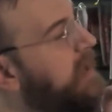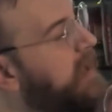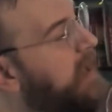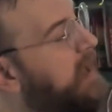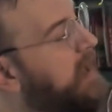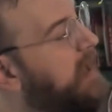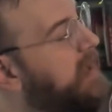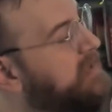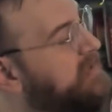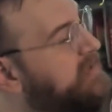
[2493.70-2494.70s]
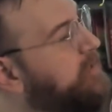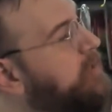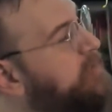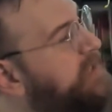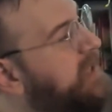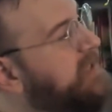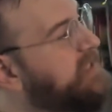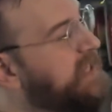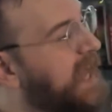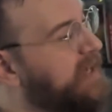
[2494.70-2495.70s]
0 to
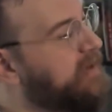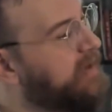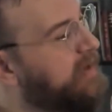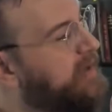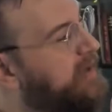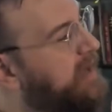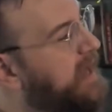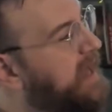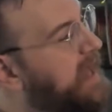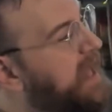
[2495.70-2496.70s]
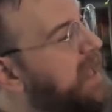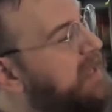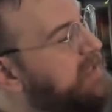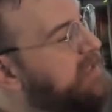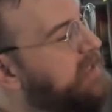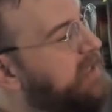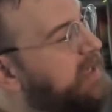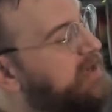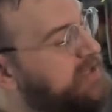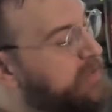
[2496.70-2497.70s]
10, and
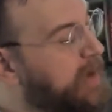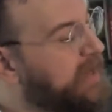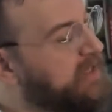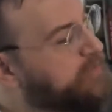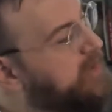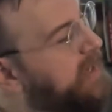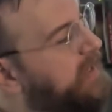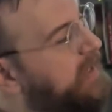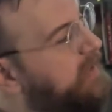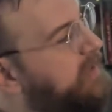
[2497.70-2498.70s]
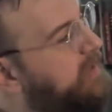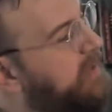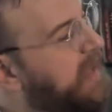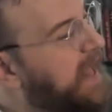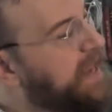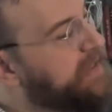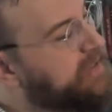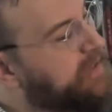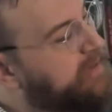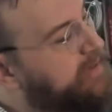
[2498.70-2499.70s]
here's the rankings for Ananda,
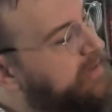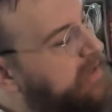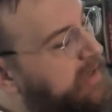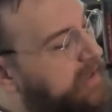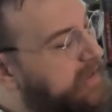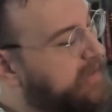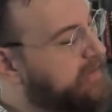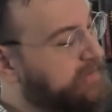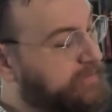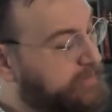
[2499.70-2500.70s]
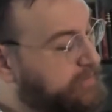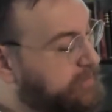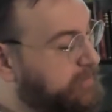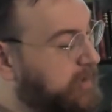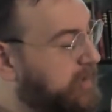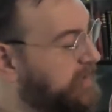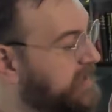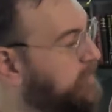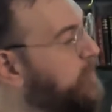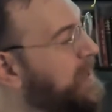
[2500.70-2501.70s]
8, all the
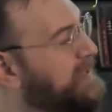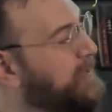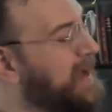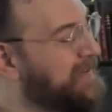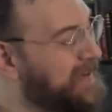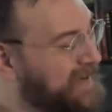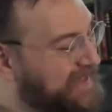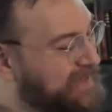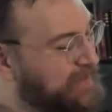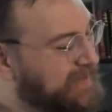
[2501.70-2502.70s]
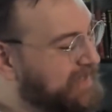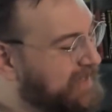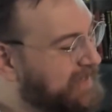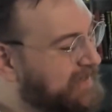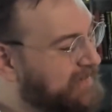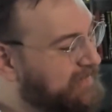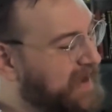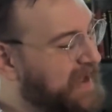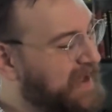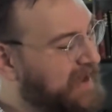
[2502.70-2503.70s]
different ways around. This one's a
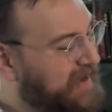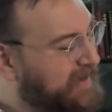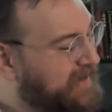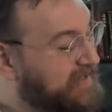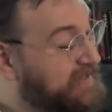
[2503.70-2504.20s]
5,